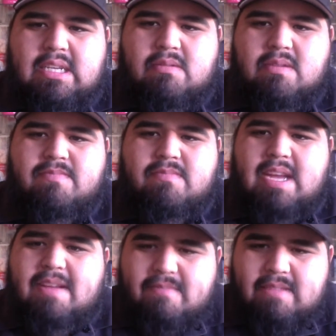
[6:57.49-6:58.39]

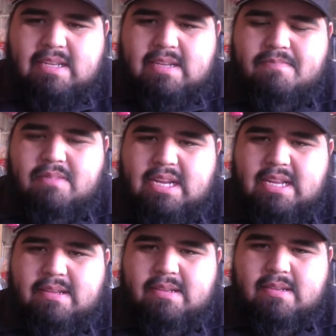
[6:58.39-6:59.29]
definitely a
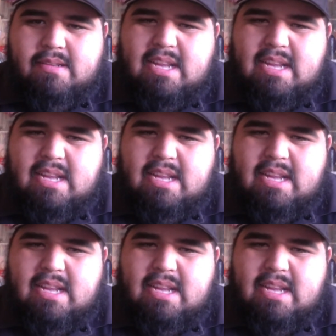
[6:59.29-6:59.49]
bloody,